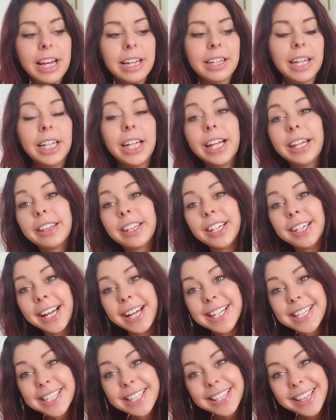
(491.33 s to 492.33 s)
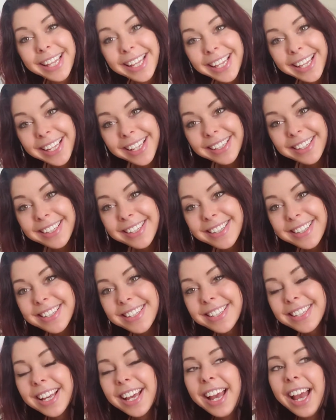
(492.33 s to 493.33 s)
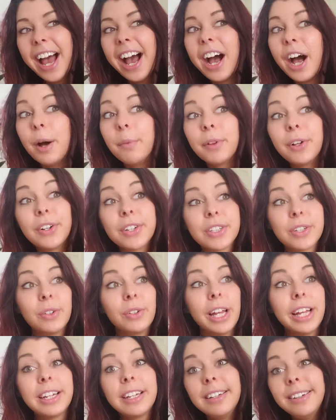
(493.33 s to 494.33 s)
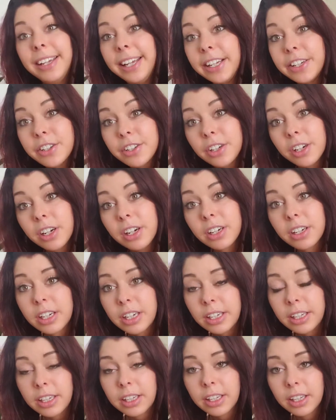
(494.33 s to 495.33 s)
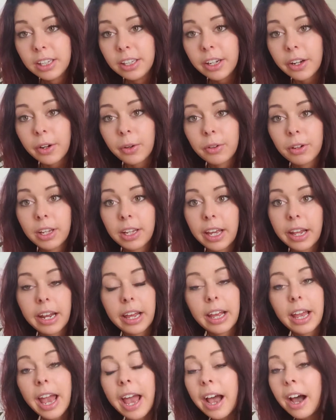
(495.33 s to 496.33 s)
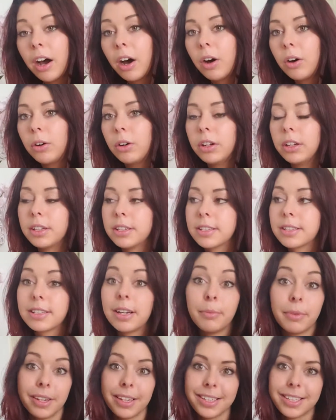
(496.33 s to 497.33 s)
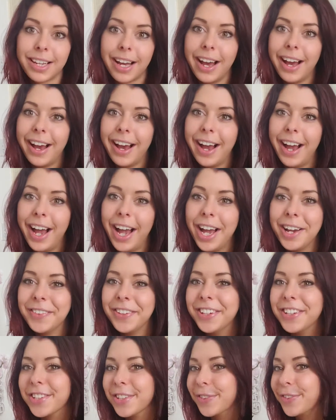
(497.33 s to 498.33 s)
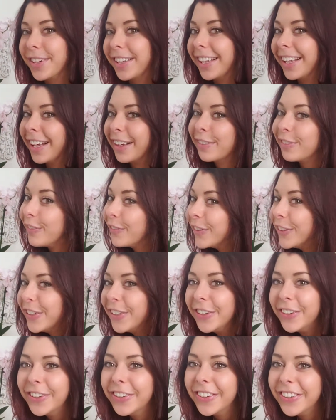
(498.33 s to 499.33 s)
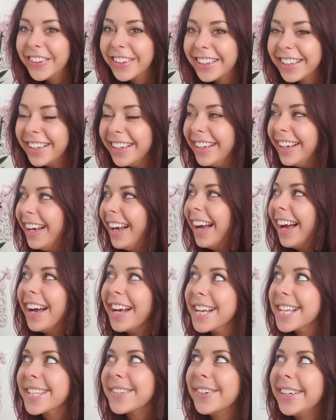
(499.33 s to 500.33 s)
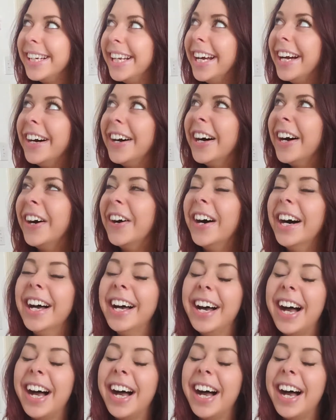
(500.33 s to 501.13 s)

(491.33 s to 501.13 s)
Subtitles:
They like their nice things. They also like nature and, you know, getting out some of the time. They also really like food, as we know.